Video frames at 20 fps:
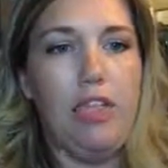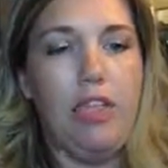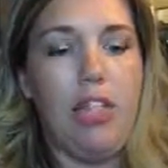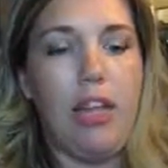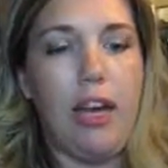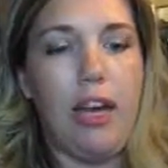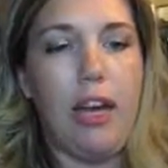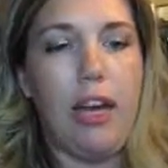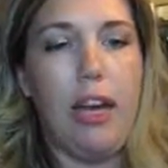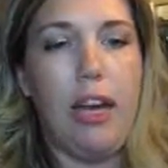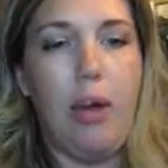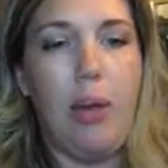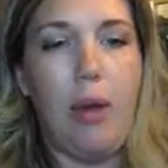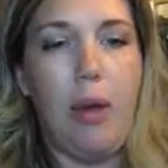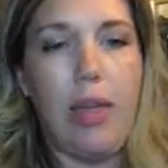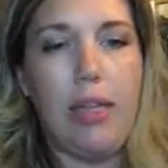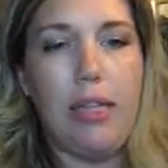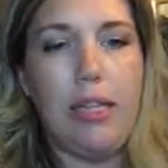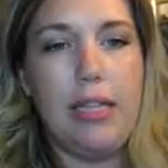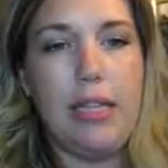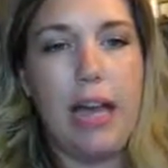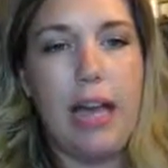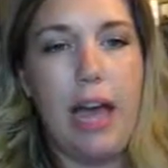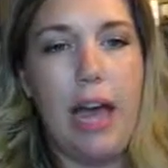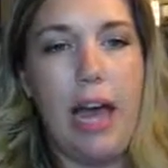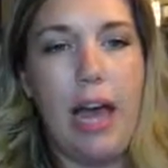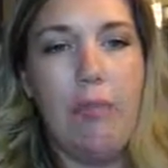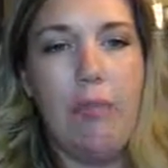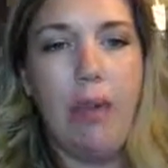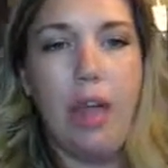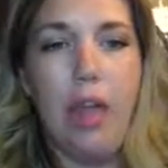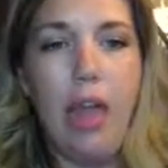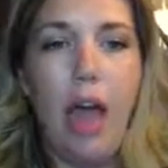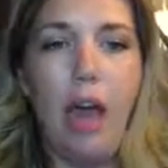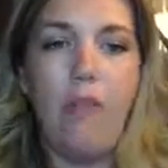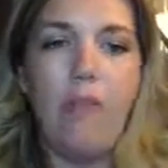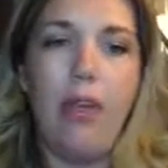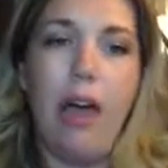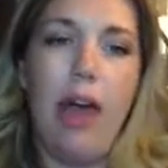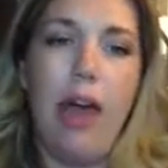Sherry wants a copy
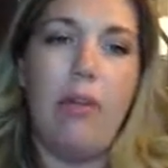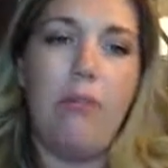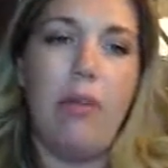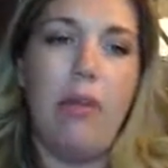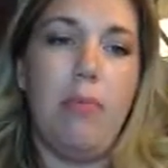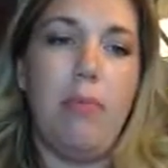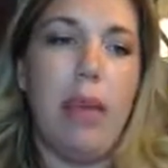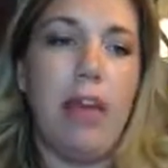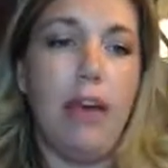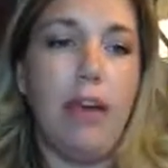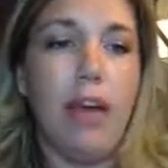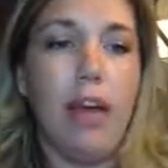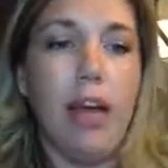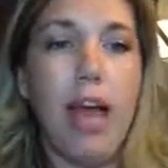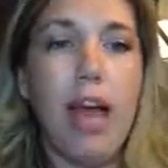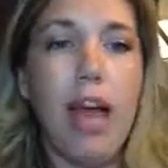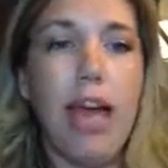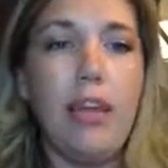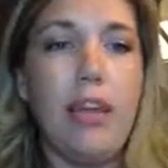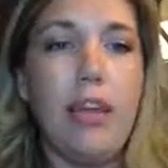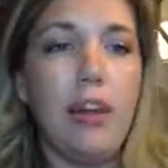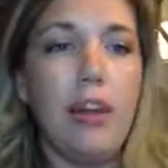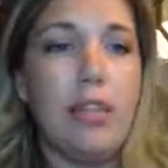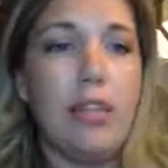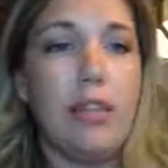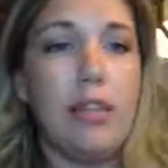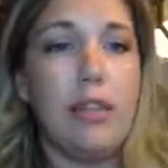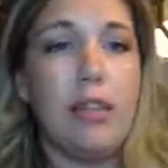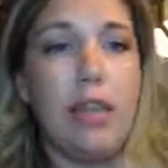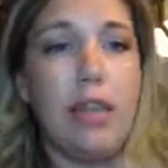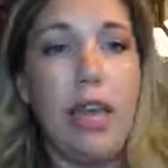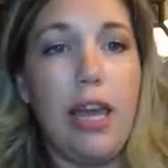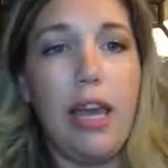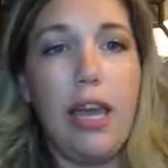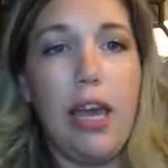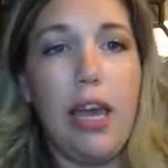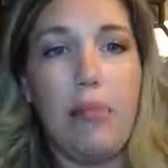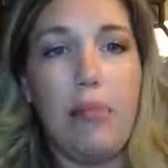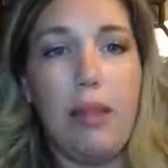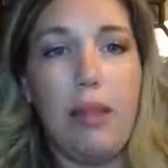of the IEP parent guide. There is a
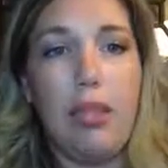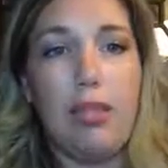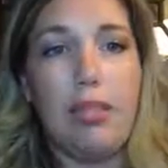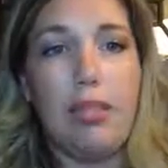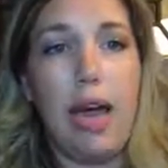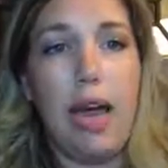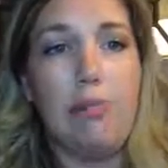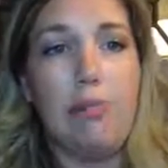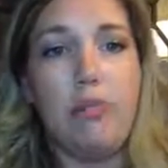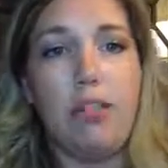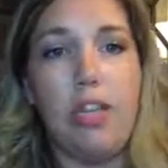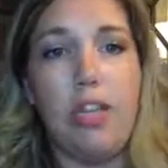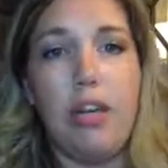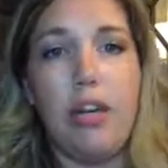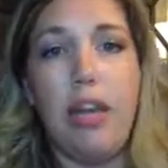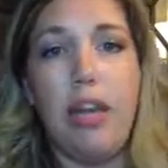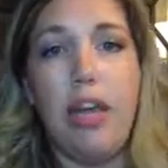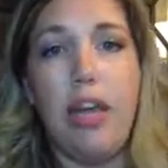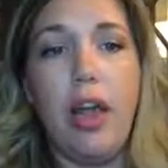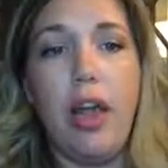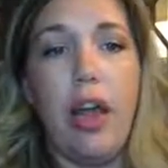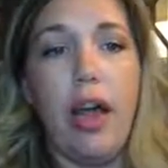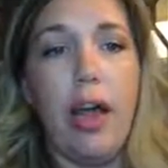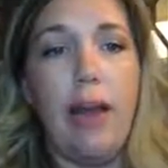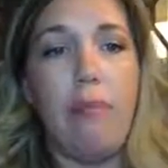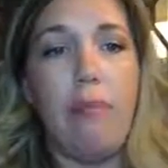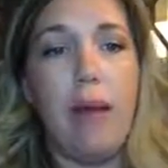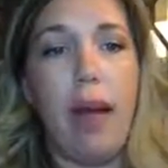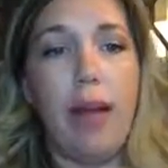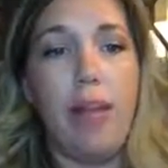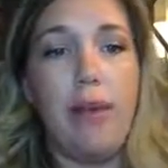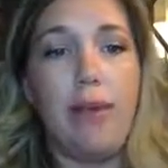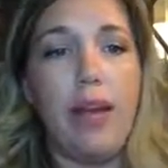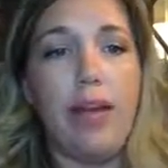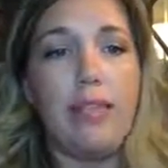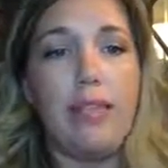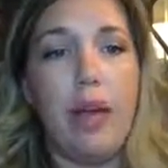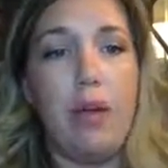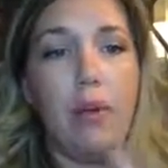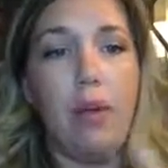link up in the top, Sherry.
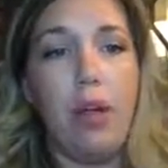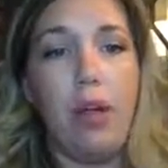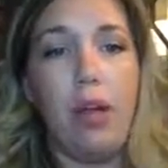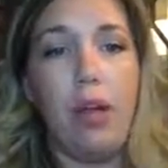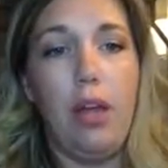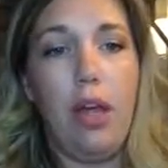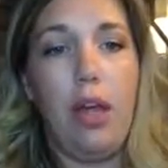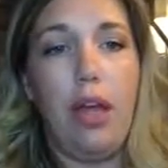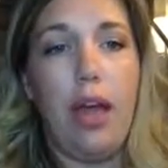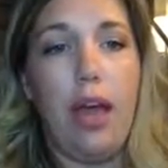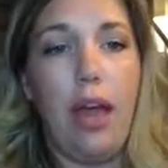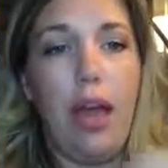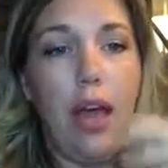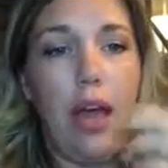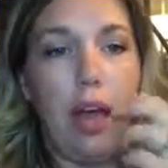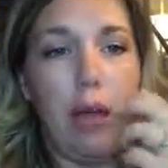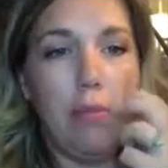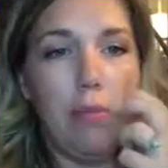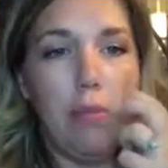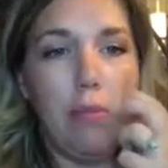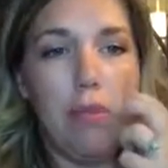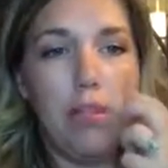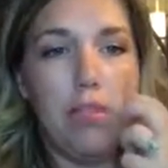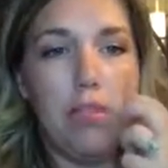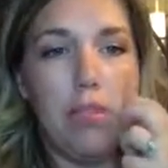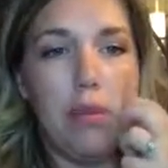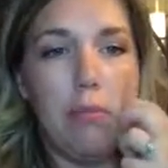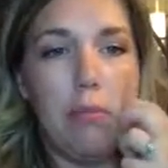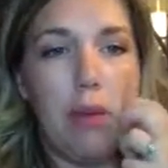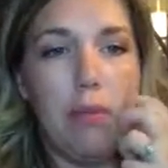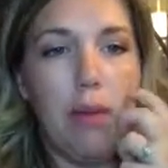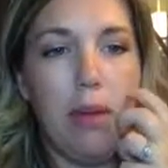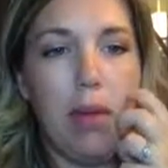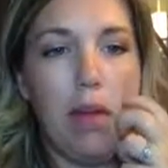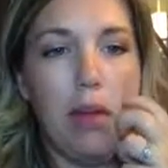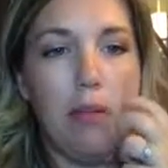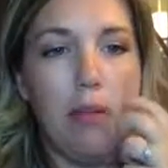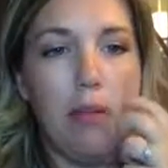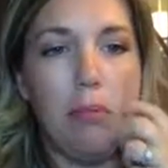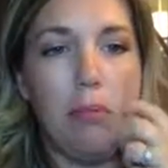Otherwise I will, let me see, maybe I
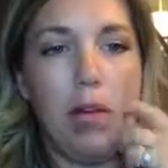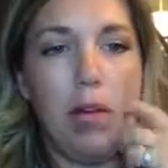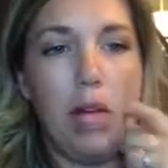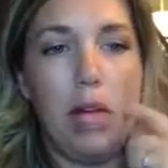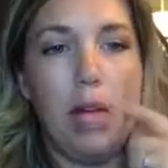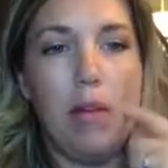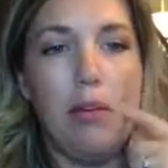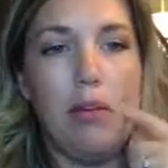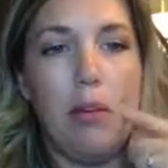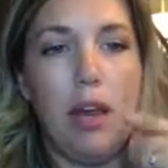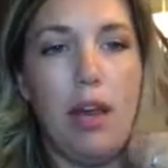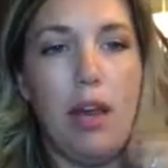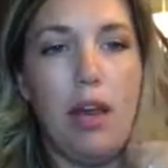can reply to you